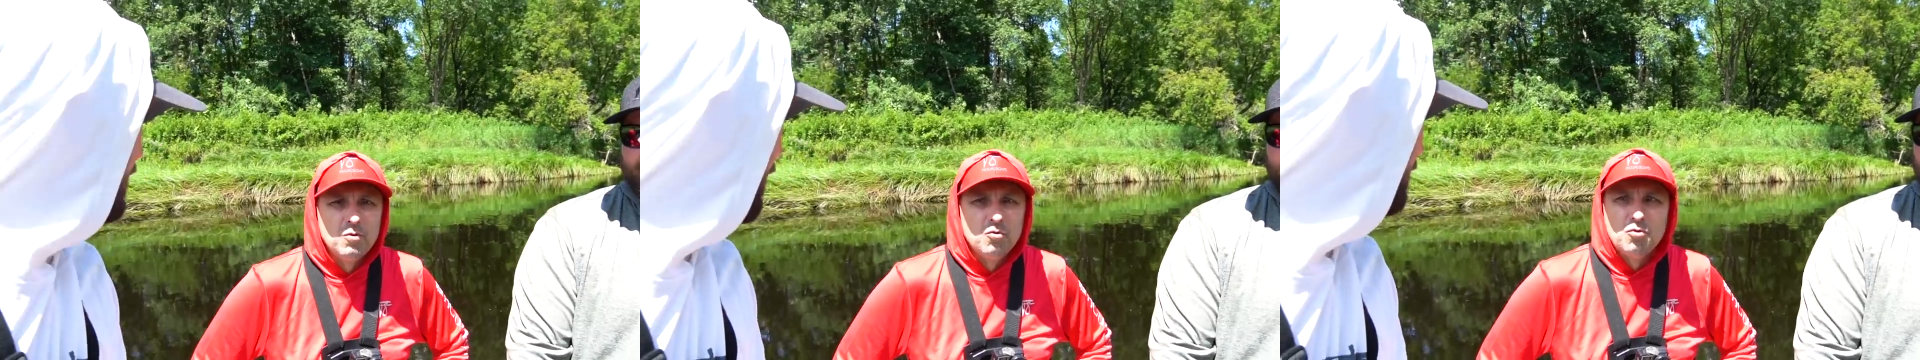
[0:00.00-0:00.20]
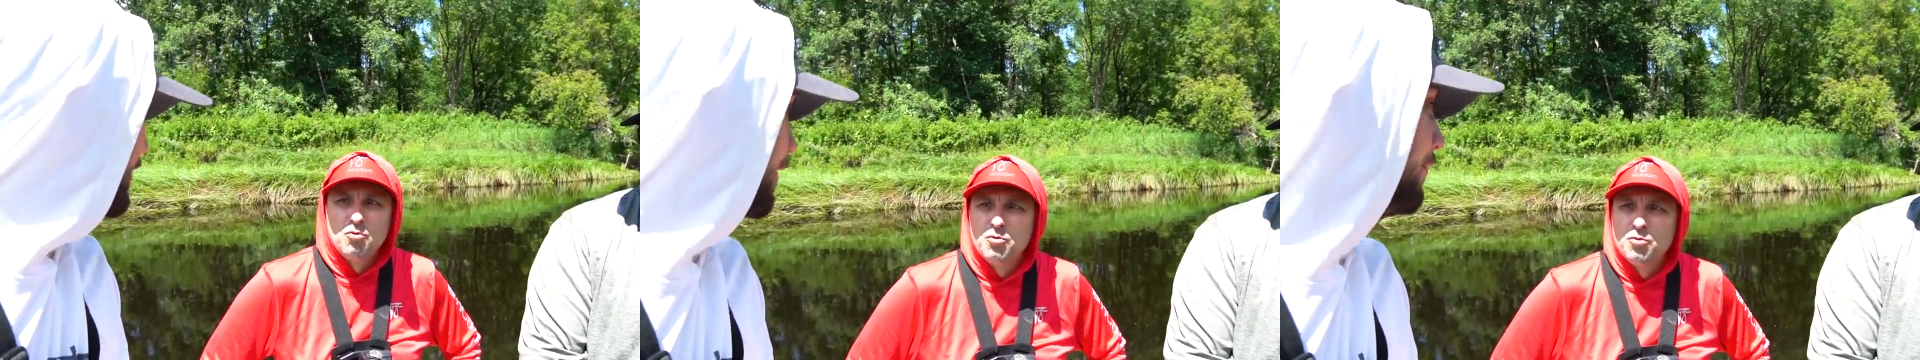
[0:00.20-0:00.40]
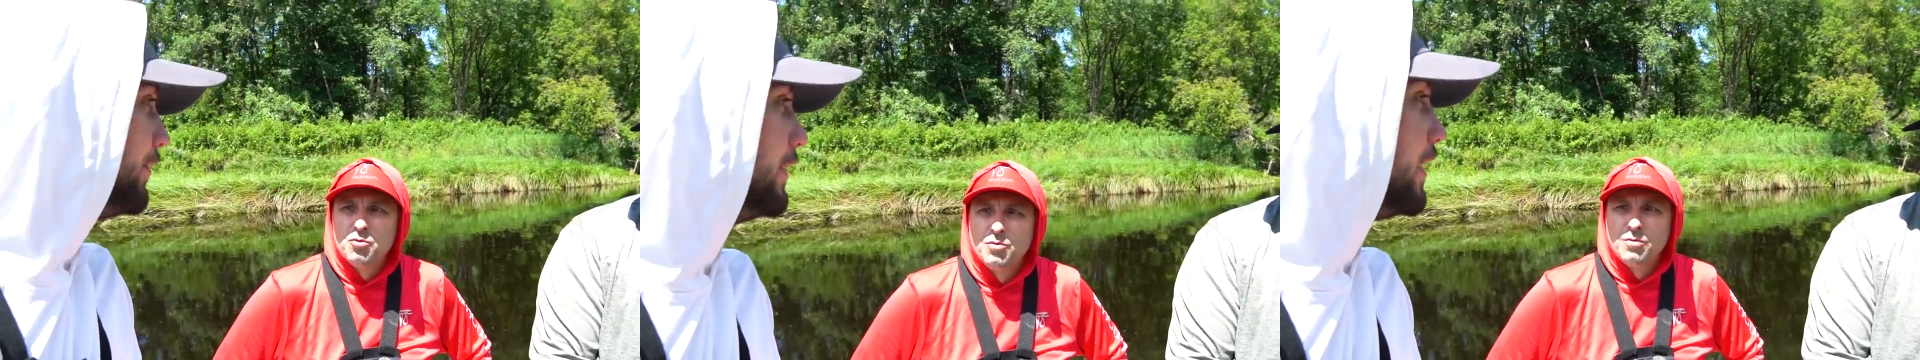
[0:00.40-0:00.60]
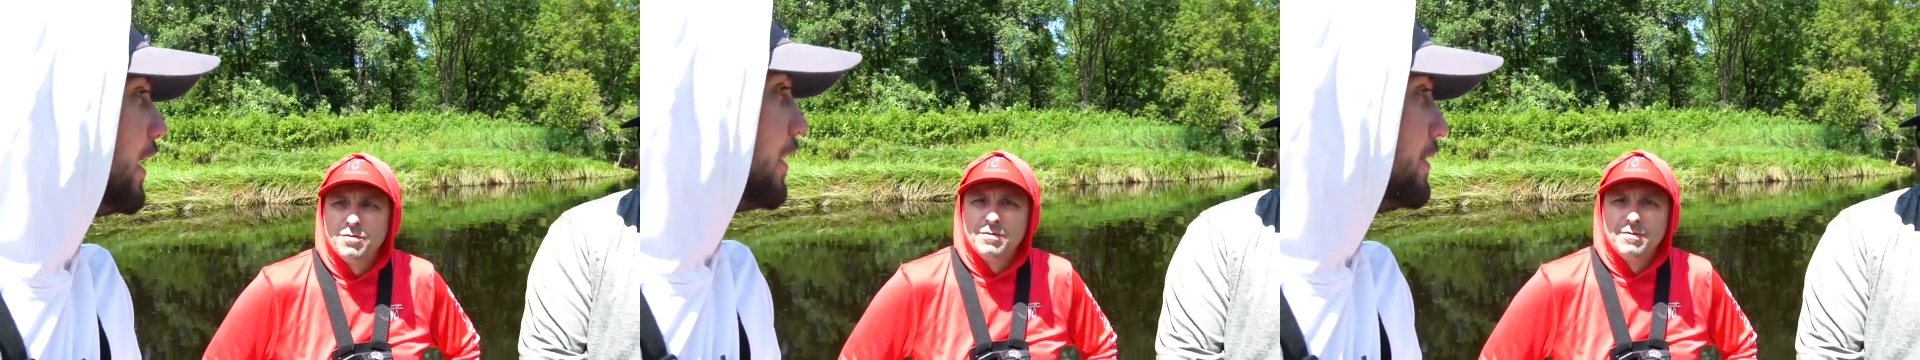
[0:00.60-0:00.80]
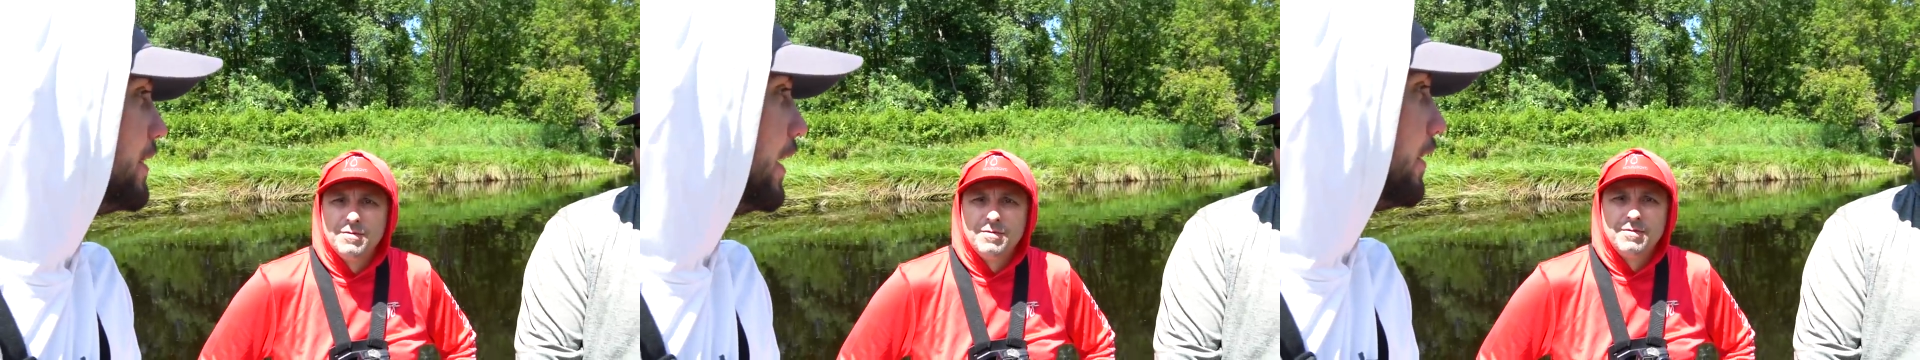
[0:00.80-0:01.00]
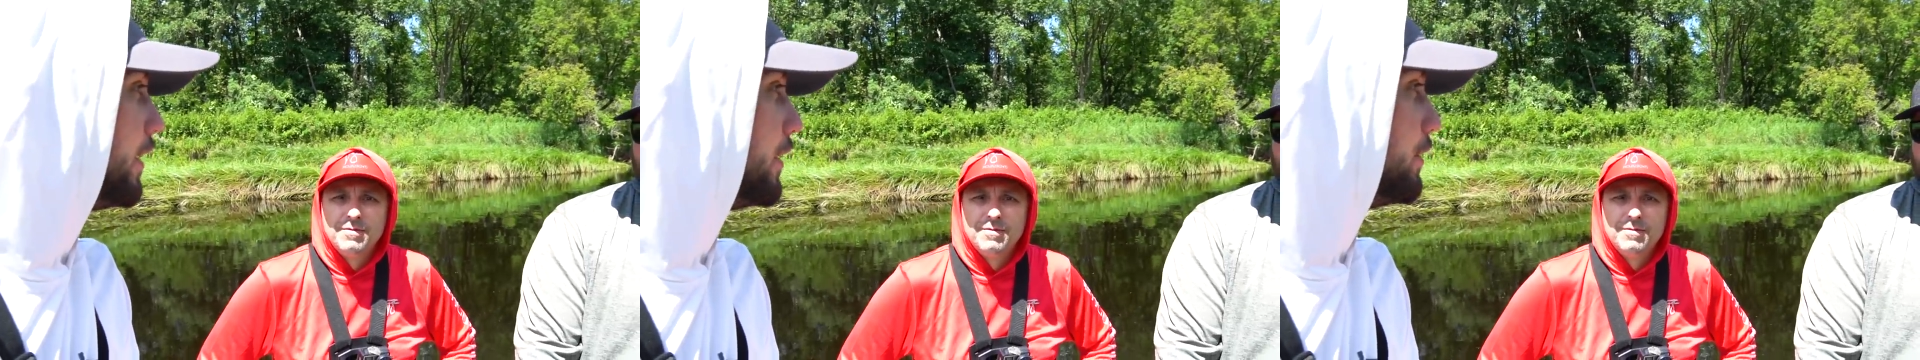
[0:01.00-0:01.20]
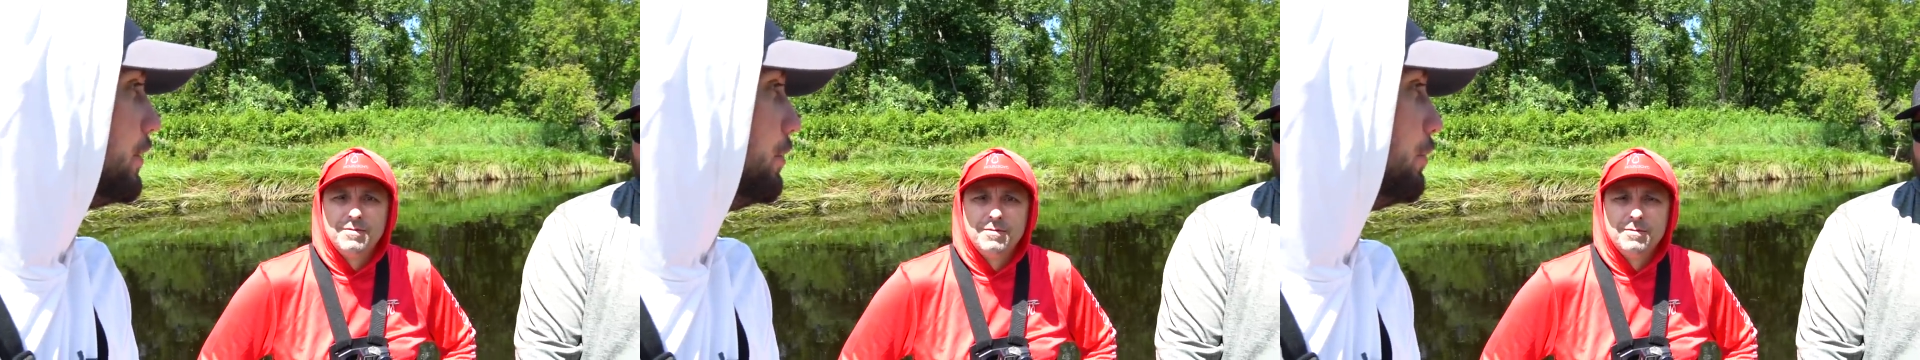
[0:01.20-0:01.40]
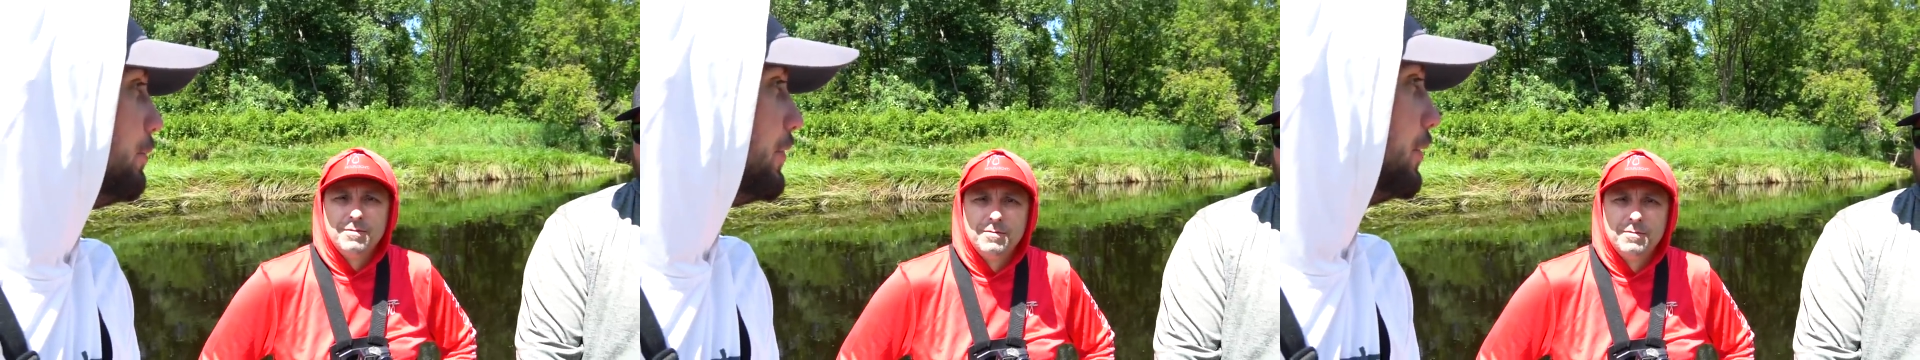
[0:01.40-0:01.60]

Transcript: uh, definitely not a day that you would